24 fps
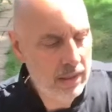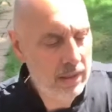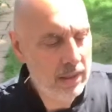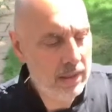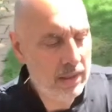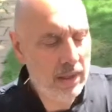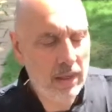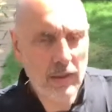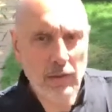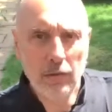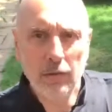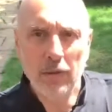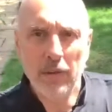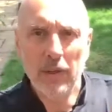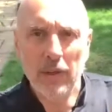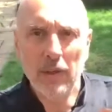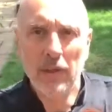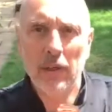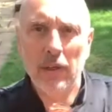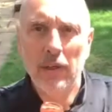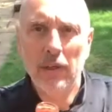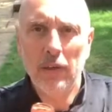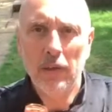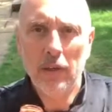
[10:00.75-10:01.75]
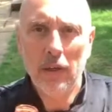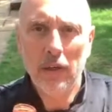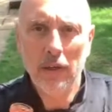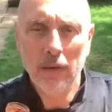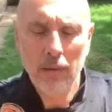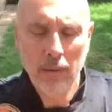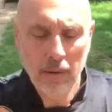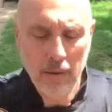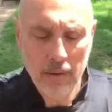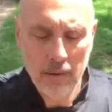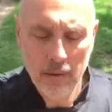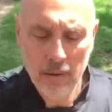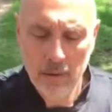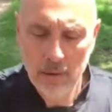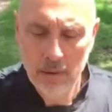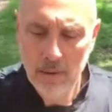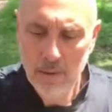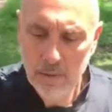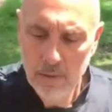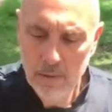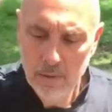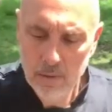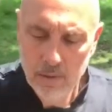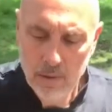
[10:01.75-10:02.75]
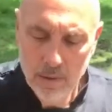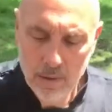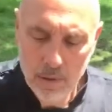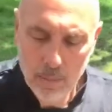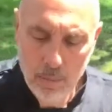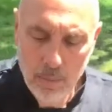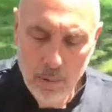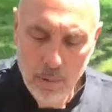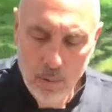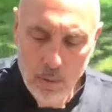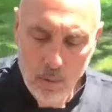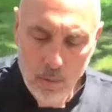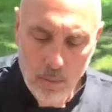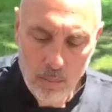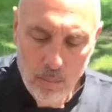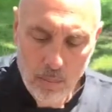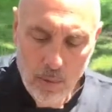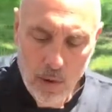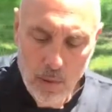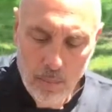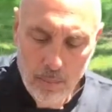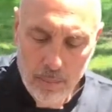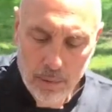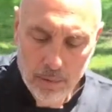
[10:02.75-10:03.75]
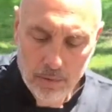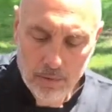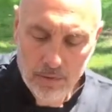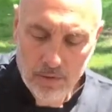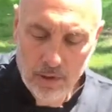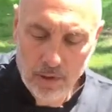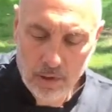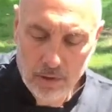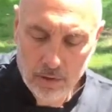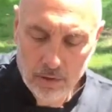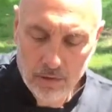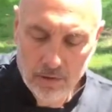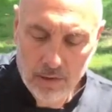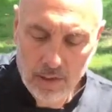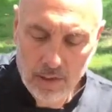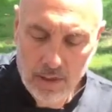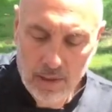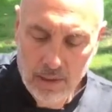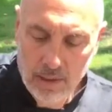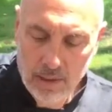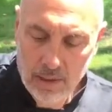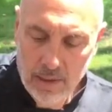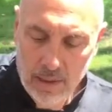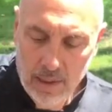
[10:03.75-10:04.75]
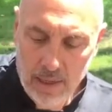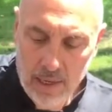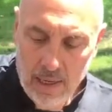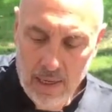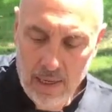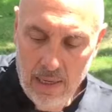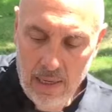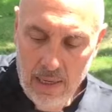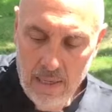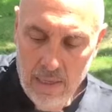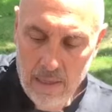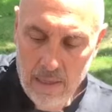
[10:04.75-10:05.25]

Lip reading: Next thing I'm going to do, I'm going to pour my passata in.